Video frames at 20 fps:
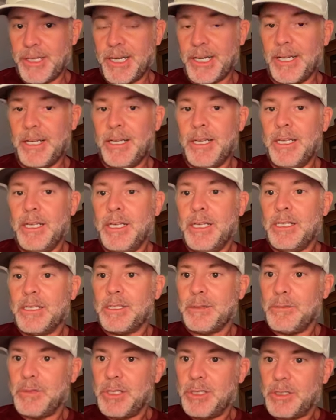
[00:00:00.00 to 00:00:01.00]
that.
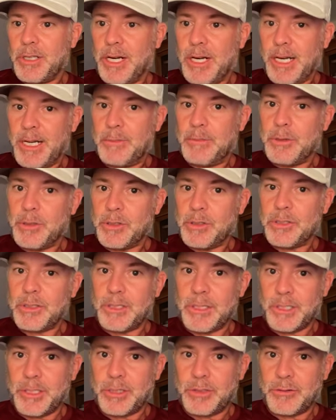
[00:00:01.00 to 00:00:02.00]
Some of these hyper
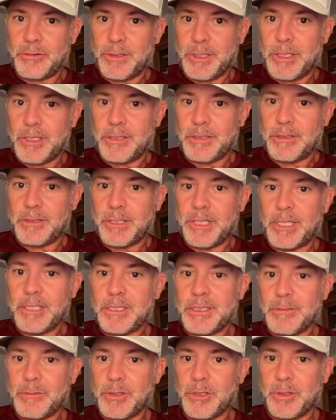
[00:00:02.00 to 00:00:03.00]
slick strings, like
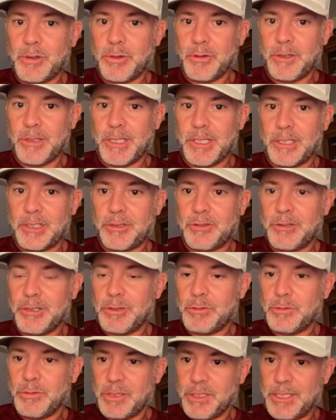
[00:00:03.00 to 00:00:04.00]
some of the Torline
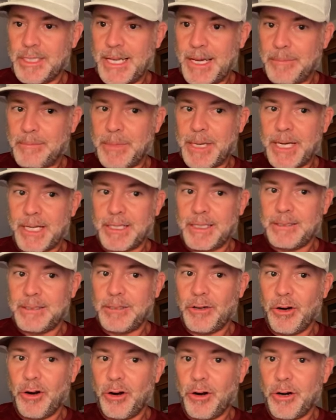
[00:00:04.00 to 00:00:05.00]
strings where the snapback
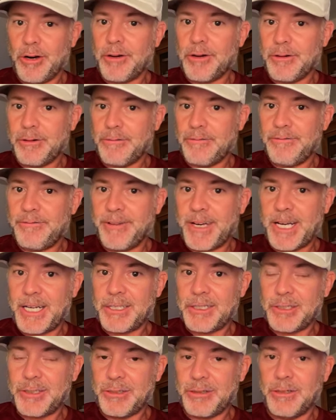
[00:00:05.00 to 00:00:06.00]
is harder and
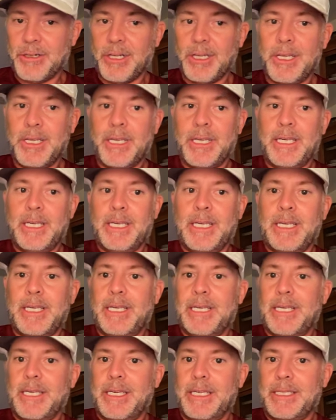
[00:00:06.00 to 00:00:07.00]
faster,
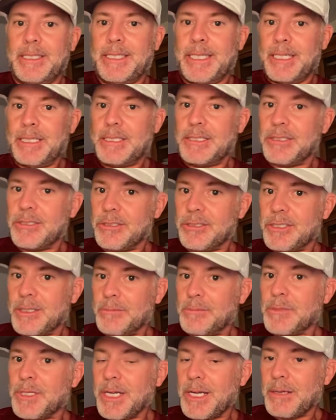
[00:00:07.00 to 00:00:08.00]
it tends to
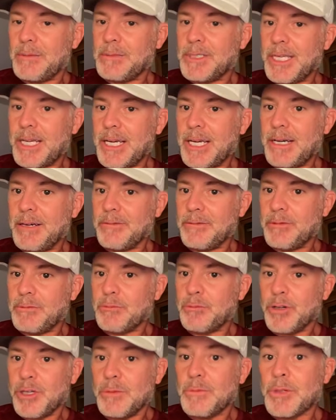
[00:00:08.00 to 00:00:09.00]
sometimes have
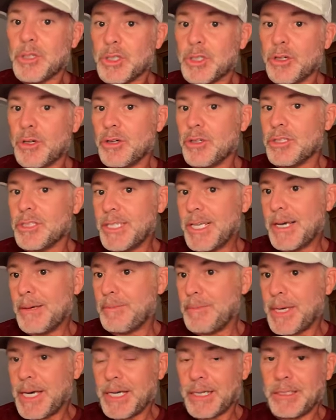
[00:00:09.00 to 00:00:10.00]
premature
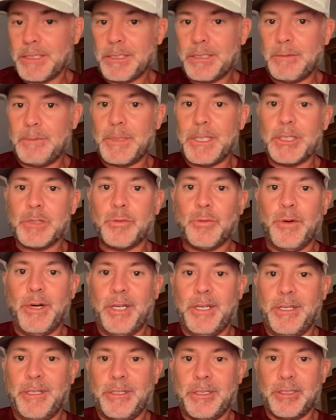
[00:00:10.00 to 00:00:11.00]
snapback is the best
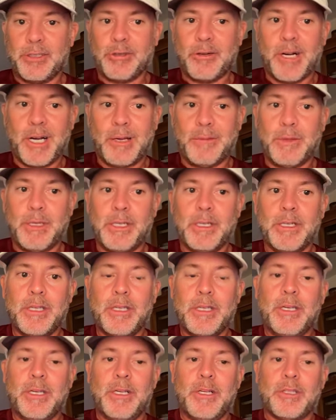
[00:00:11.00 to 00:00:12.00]
way to describe it.
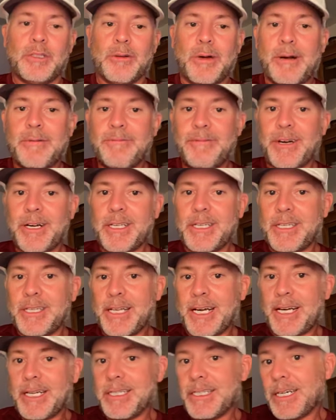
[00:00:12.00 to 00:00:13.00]
So I'm finding
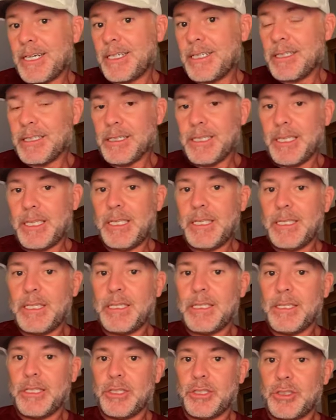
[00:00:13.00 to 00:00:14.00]
that I kind of like
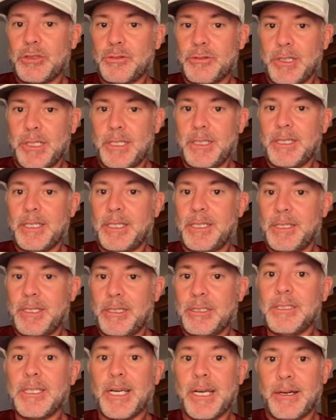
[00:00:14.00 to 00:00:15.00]
a string that
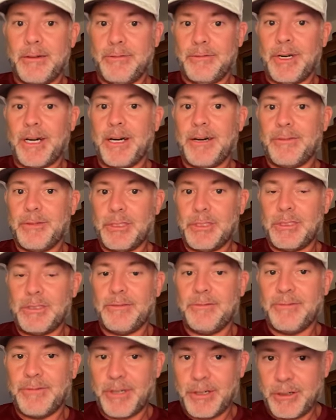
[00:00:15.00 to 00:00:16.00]
does have obviously
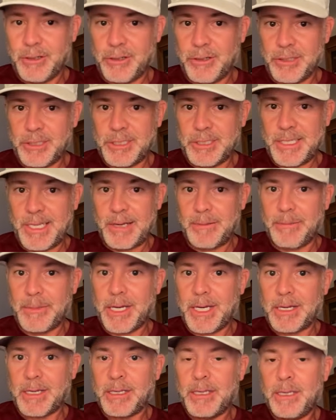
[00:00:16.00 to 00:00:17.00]
very good
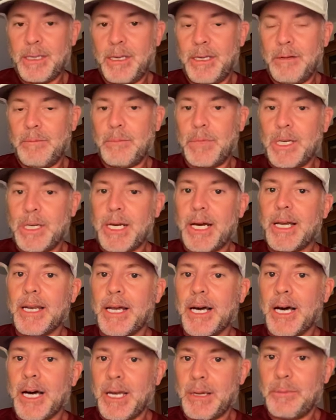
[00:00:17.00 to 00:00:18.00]
snapback, but not
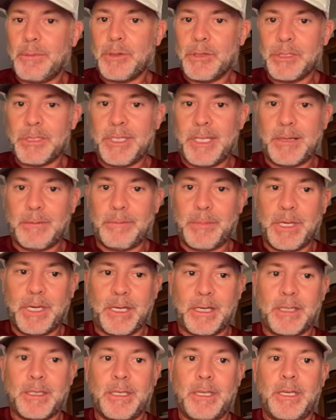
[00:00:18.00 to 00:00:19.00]
hyper
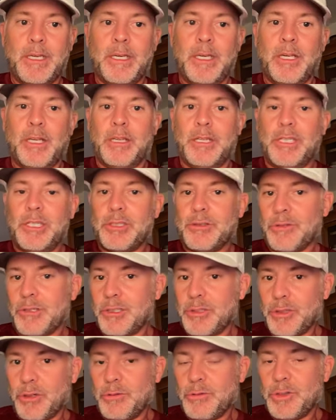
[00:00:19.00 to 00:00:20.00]
snapback. These
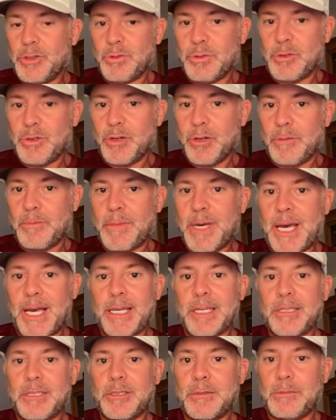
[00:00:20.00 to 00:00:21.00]
strings always return
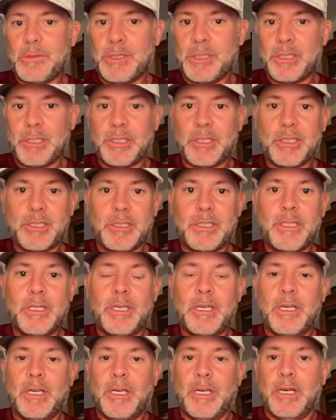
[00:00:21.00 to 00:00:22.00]
back into position.
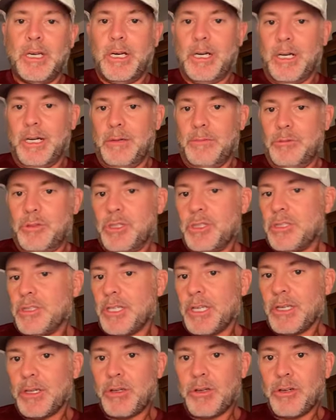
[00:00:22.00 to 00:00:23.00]
Just
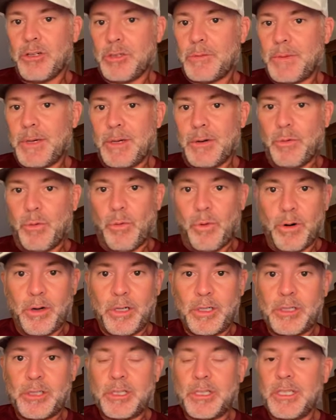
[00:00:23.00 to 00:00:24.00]
like Kirschbaum
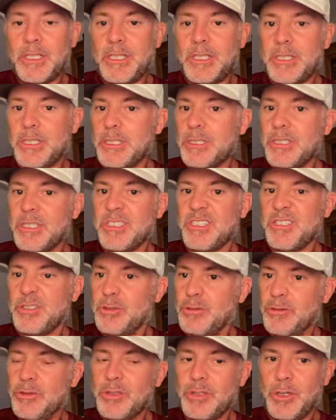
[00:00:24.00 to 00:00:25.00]
Orange, it just doesn't
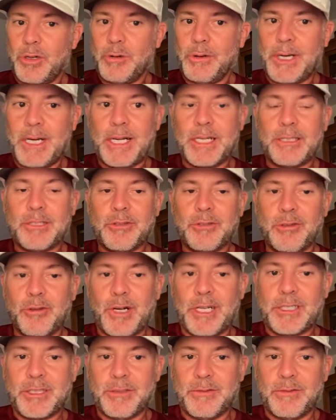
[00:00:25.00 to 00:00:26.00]
do so as
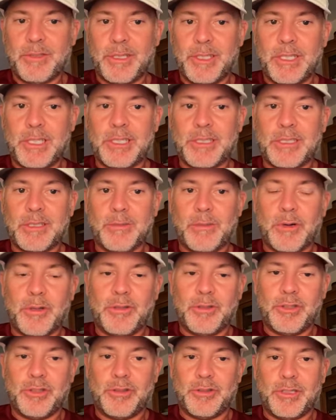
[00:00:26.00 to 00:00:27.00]
aggressively as some
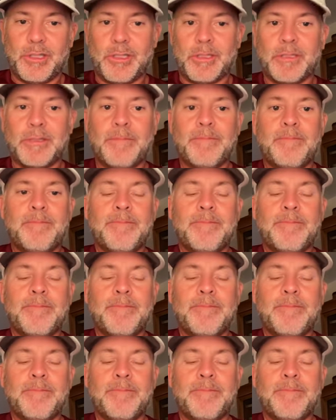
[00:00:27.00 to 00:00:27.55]
other strings.